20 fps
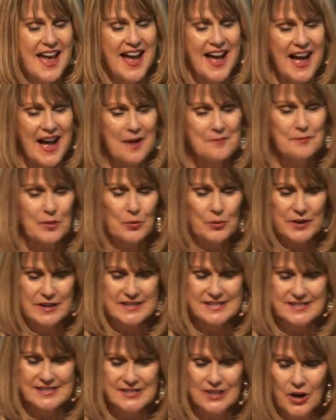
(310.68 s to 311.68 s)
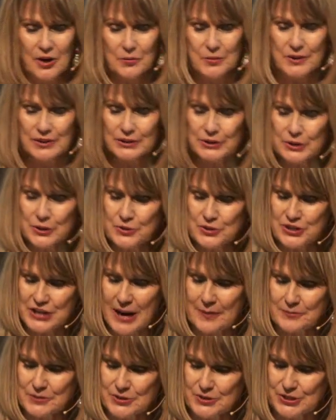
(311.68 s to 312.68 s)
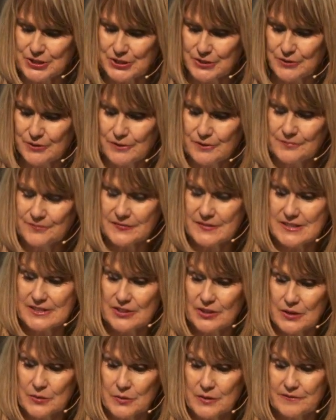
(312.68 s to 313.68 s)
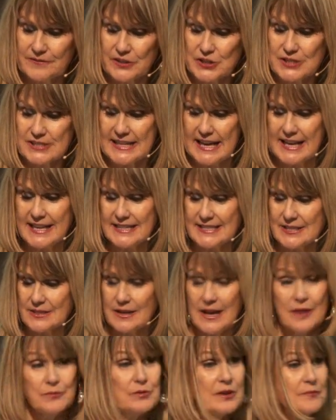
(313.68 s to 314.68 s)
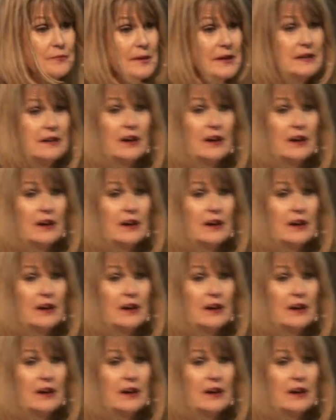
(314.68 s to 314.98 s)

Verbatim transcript: Um, but we're going to start with Luke chapter 2, starting with verse 8. And we've been